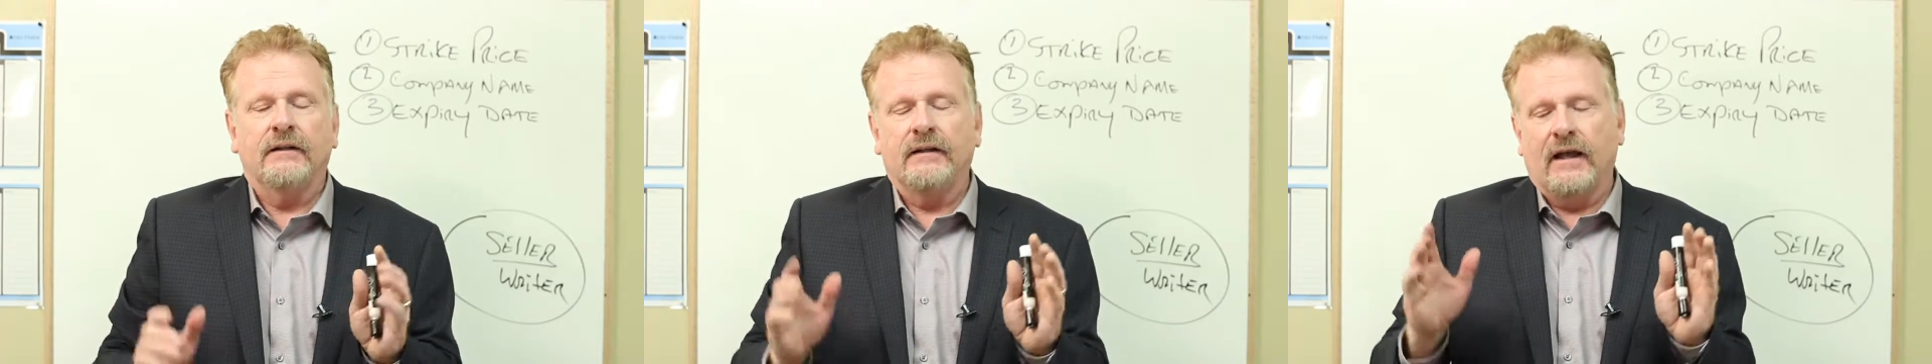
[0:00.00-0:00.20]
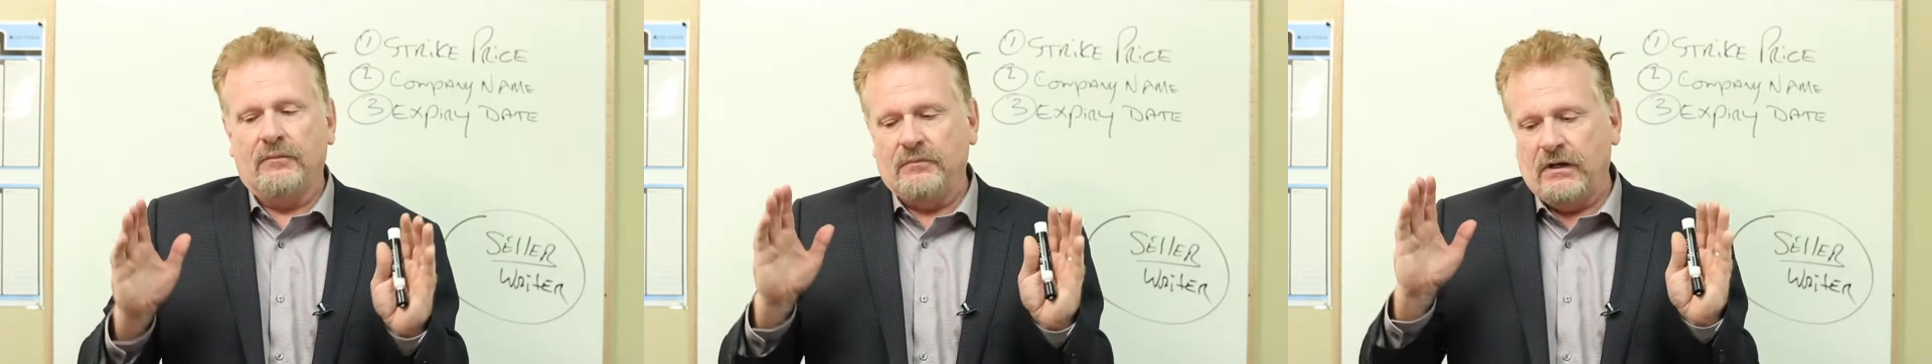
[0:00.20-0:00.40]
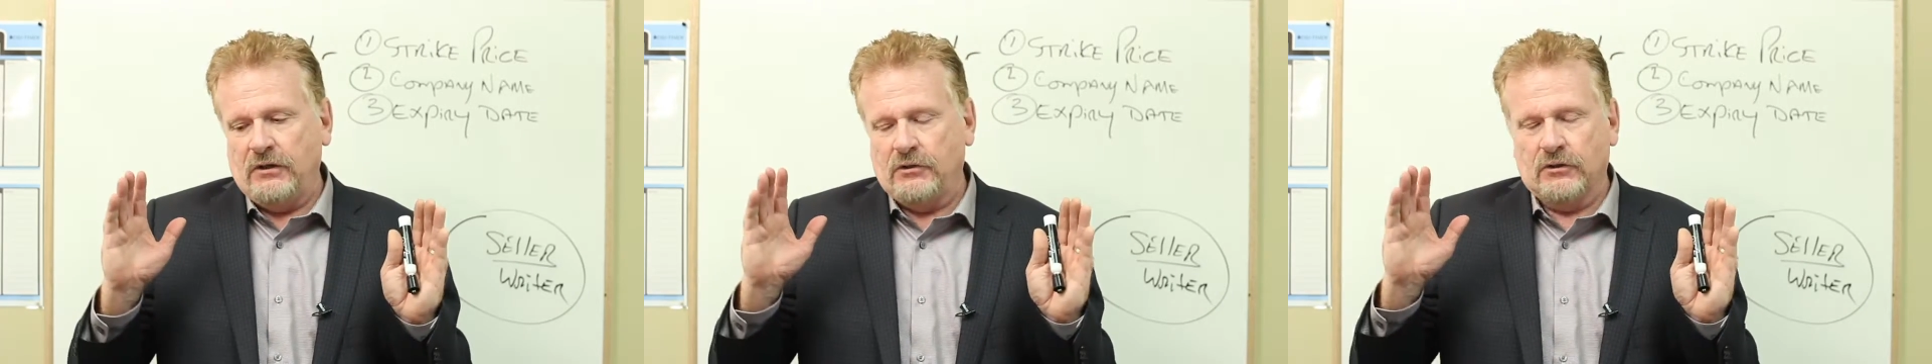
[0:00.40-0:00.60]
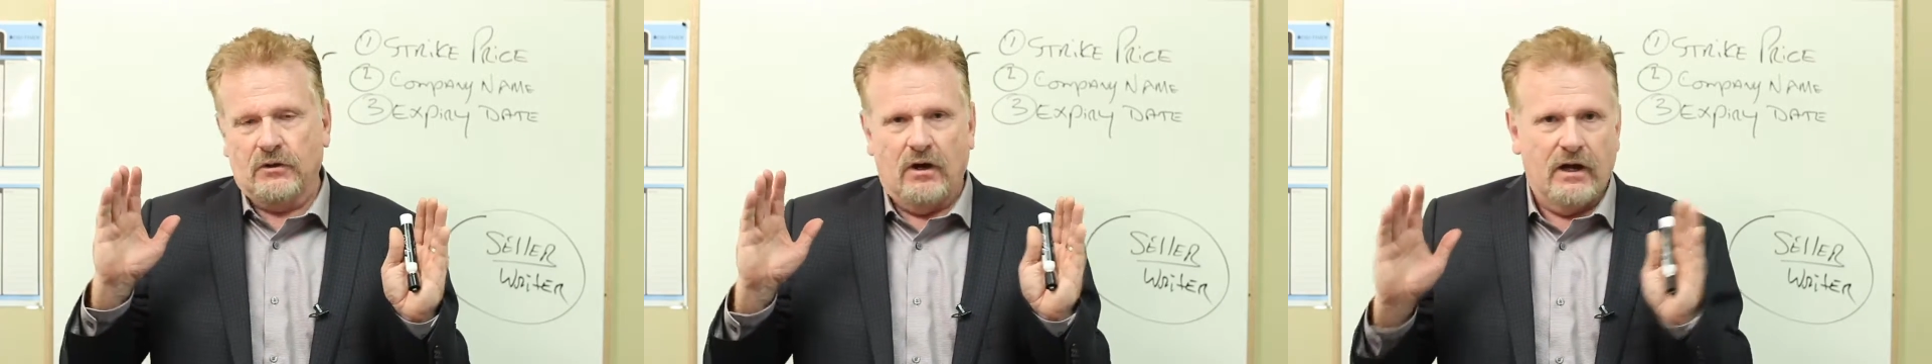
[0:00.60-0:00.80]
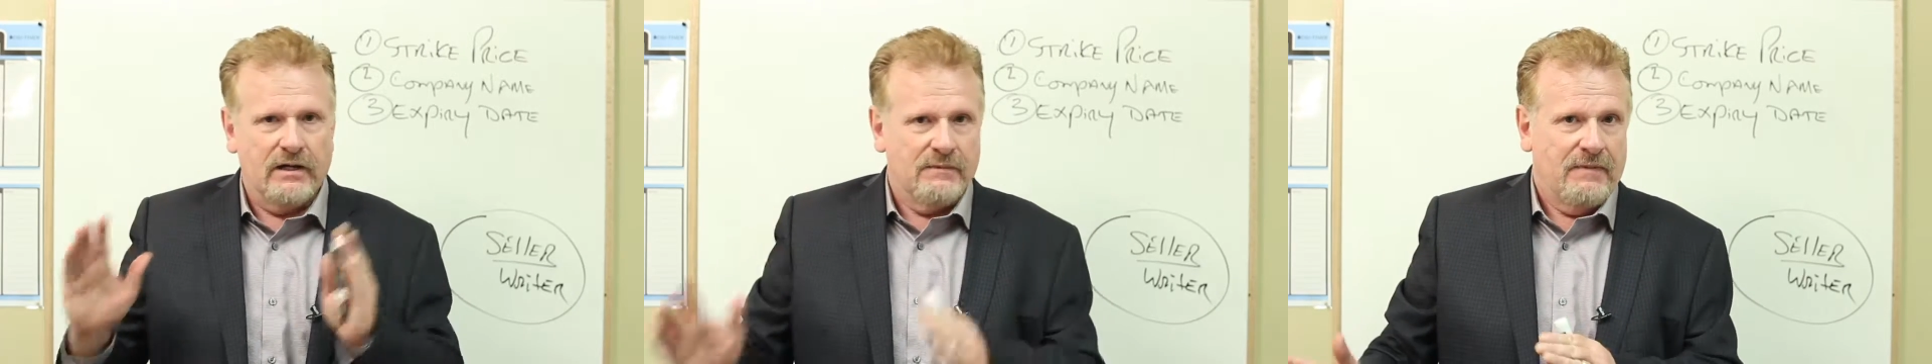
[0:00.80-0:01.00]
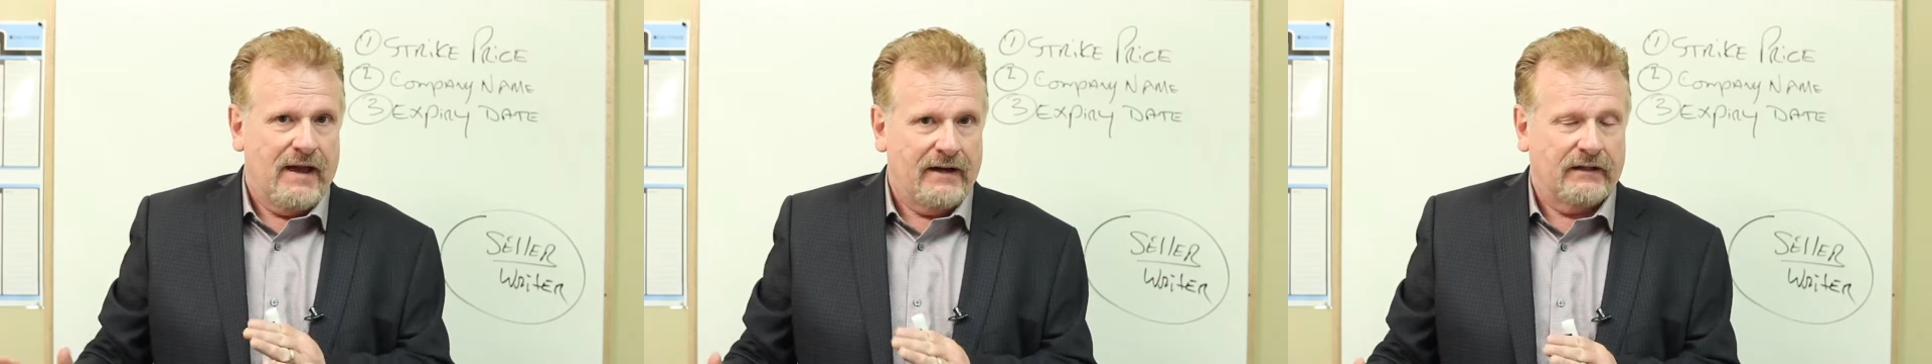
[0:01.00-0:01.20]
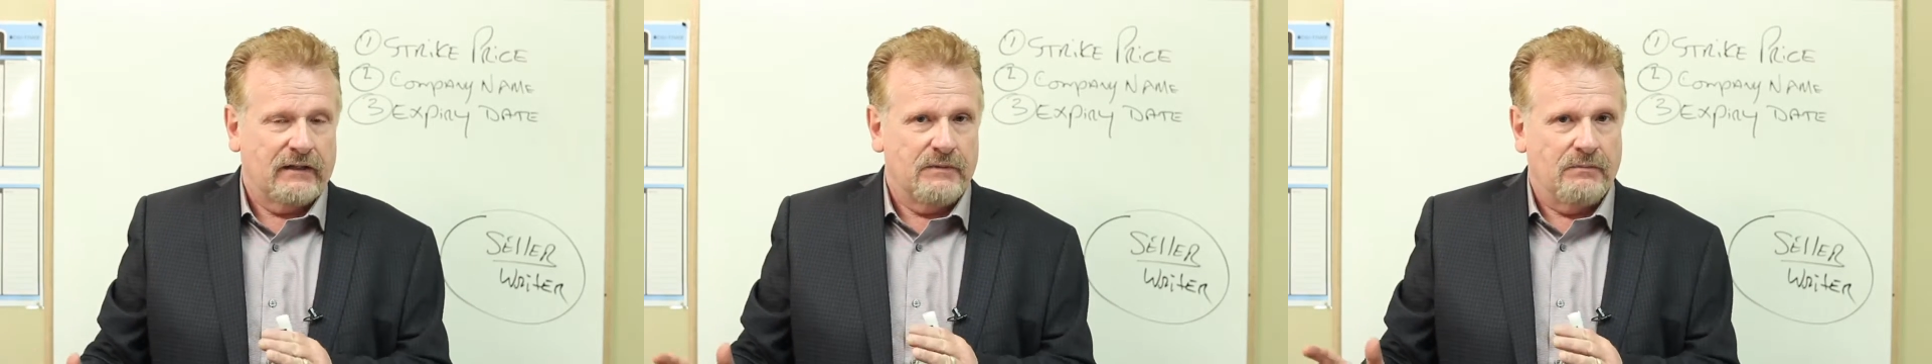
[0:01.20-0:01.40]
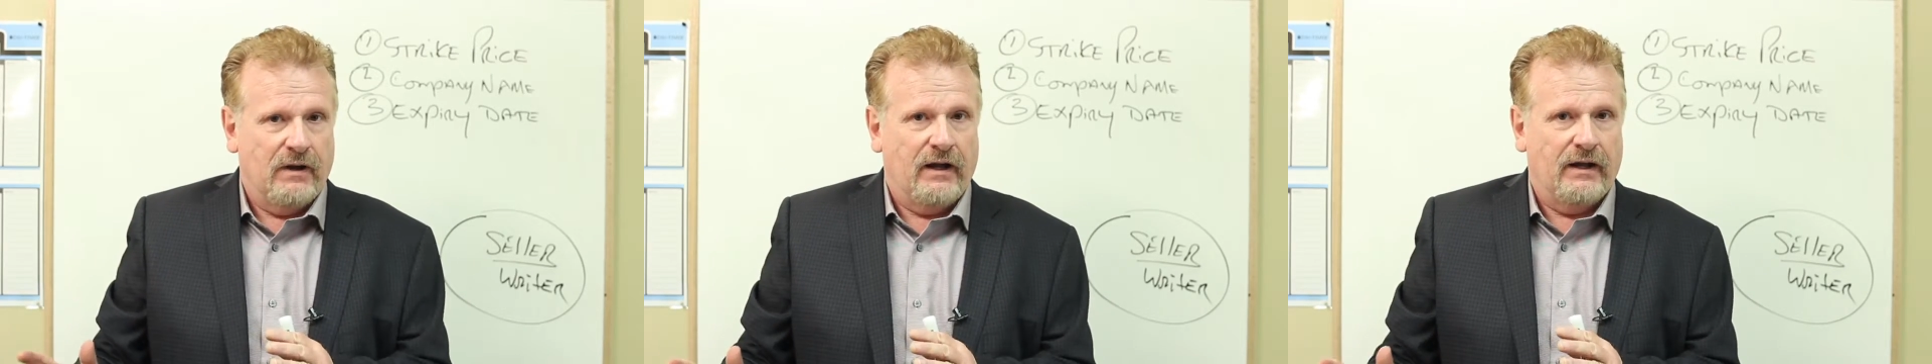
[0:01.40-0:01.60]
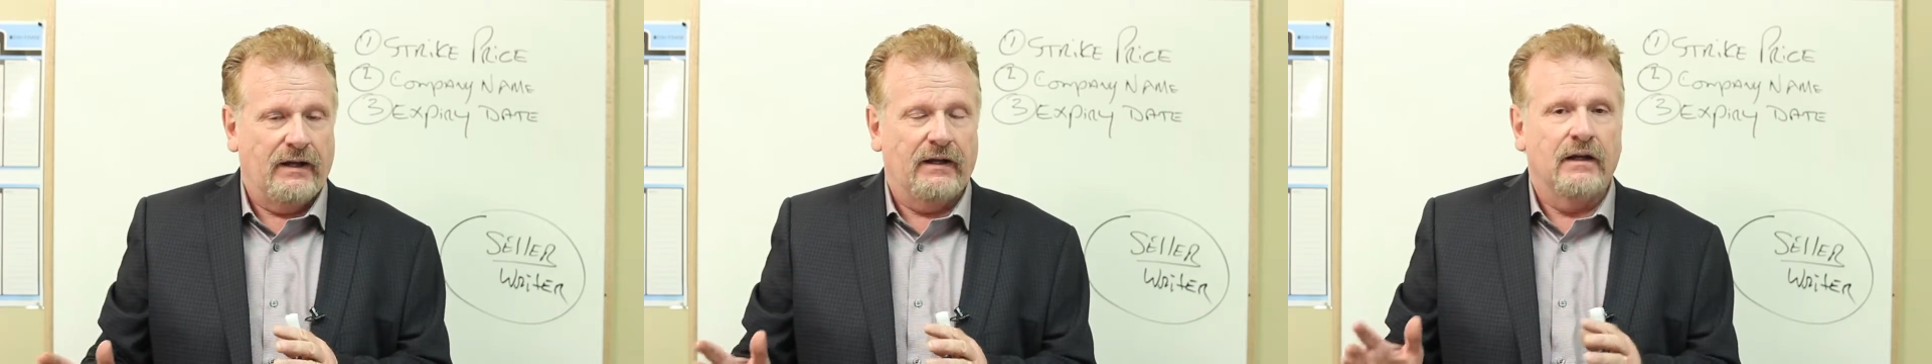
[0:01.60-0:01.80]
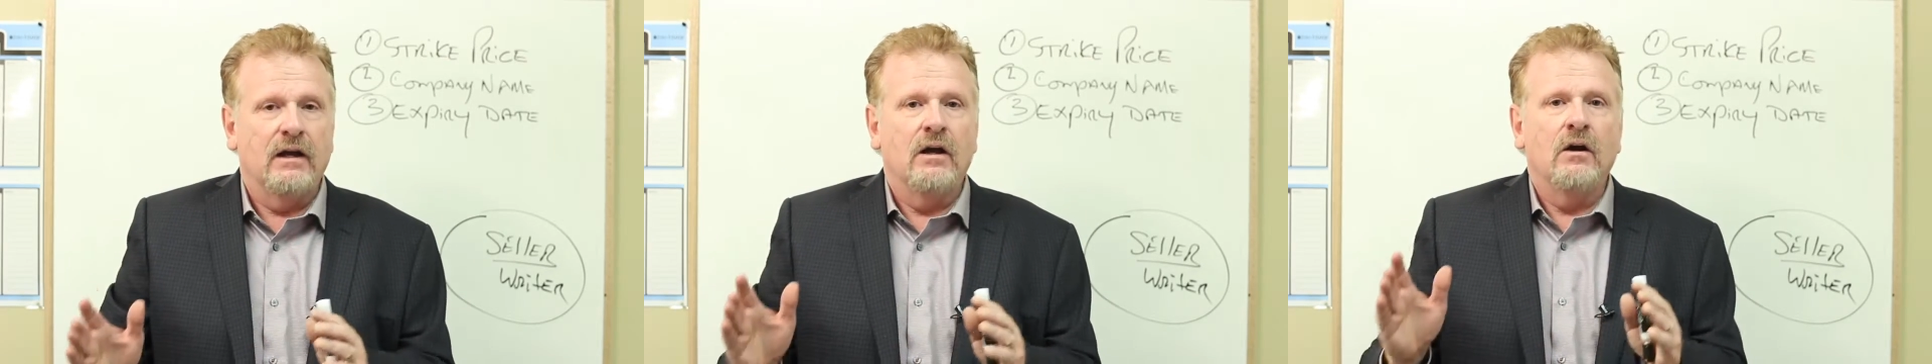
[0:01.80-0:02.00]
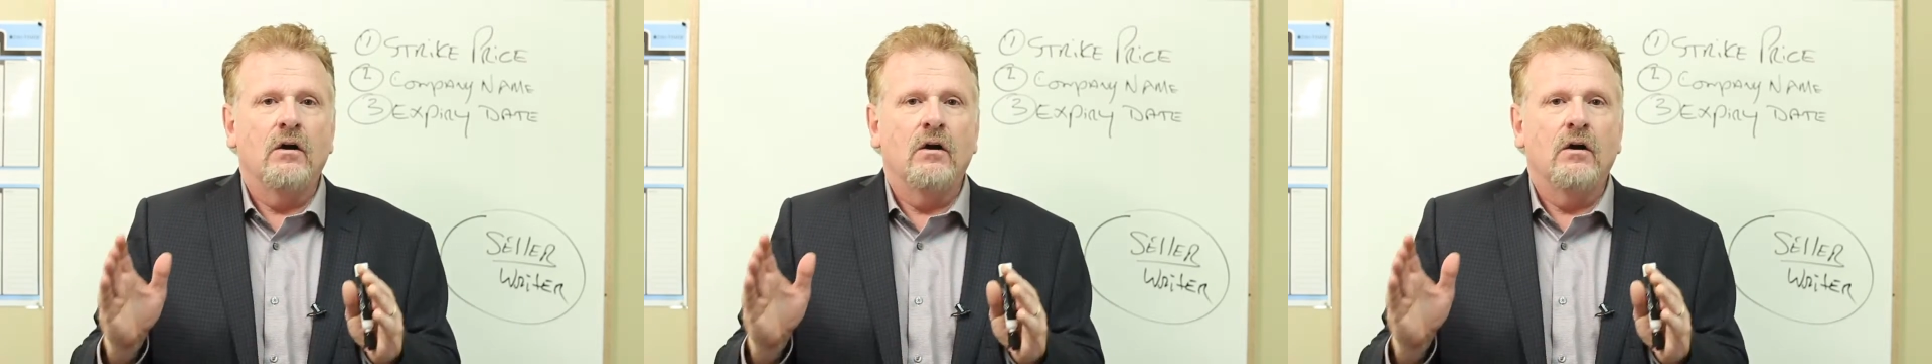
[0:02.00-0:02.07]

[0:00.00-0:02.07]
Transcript: that means you're automatically buying